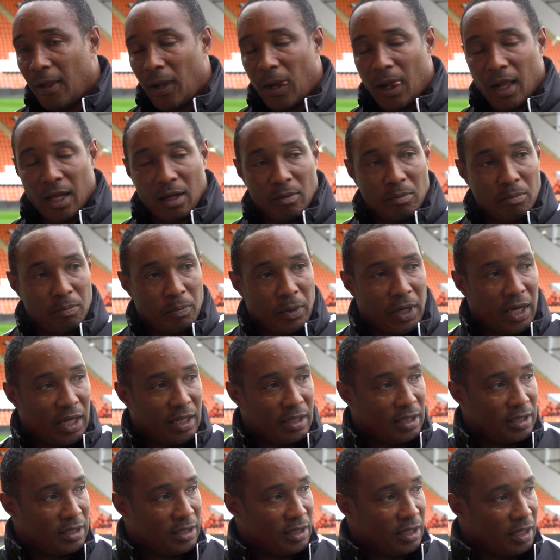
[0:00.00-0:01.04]
Um,
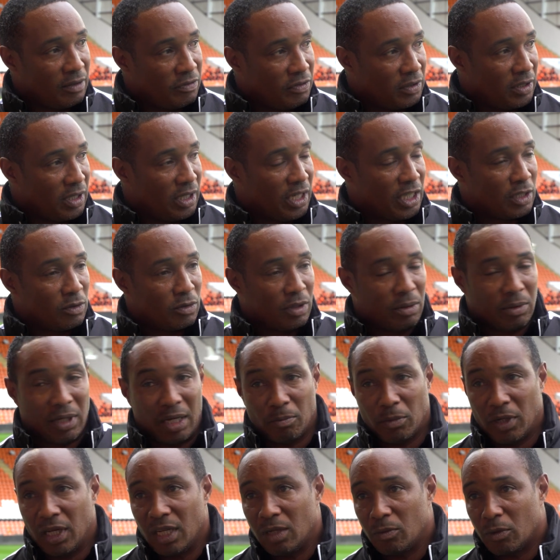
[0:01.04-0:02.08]
but listen, I think the lads were
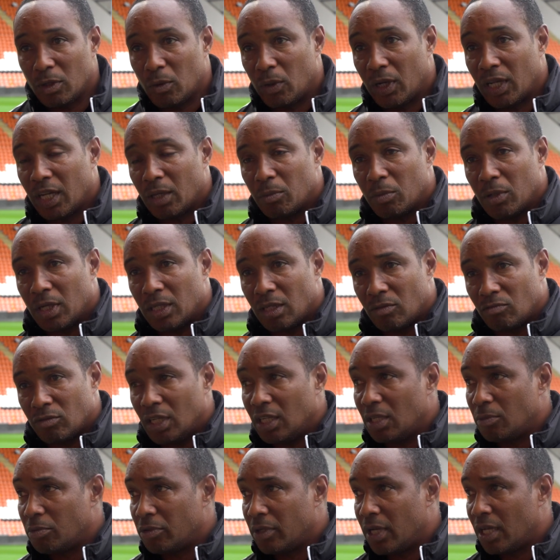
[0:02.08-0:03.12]
unbelievable the way they played. I'm
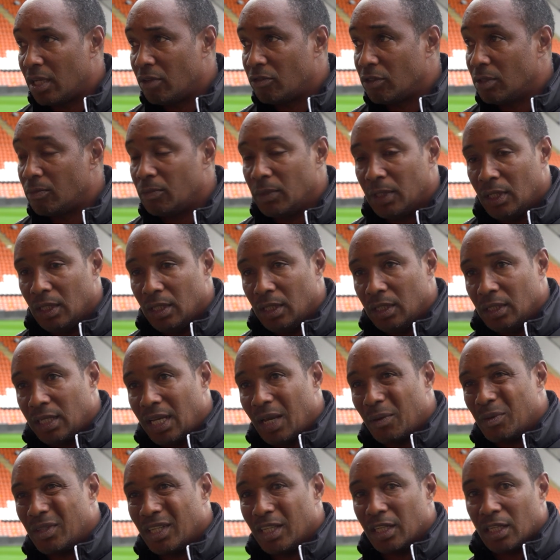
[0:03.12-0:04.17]
really proud of them.
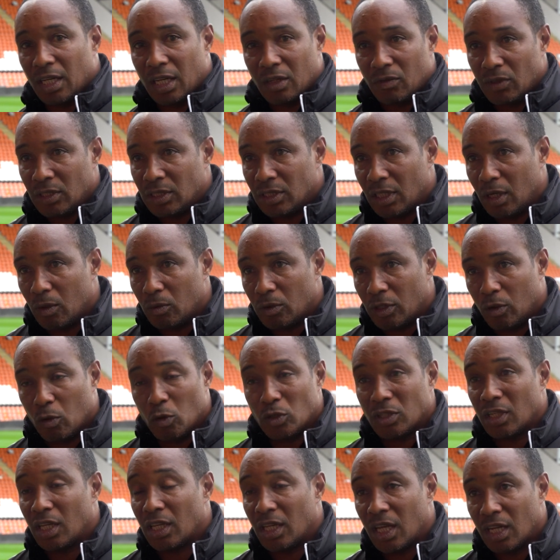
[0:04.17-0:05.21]
Yeah, we didn't get the result. You're not
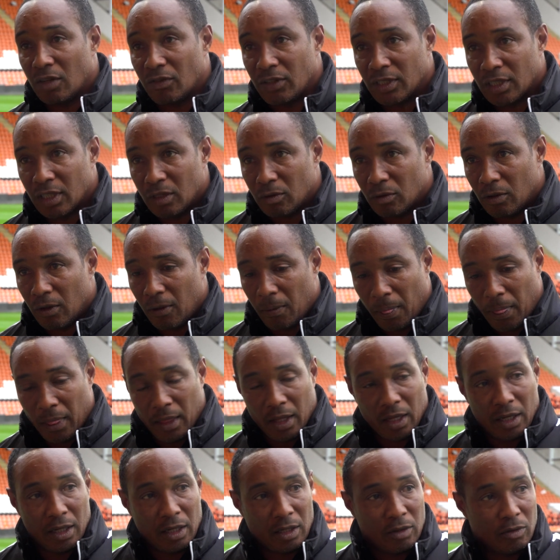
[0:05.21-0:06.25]
always going to get the result.
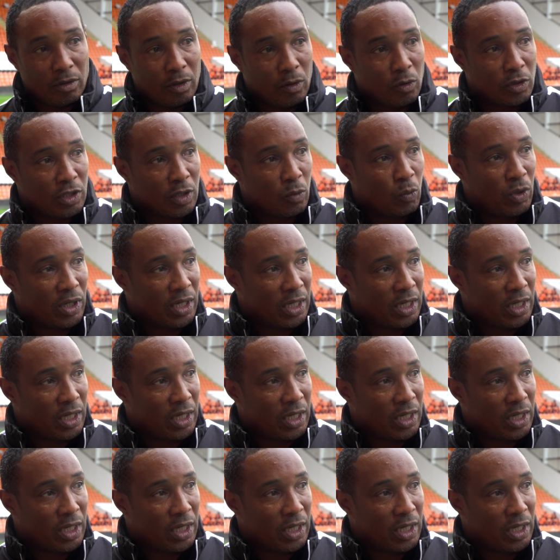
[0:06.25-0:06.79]
Uh, you're not always going to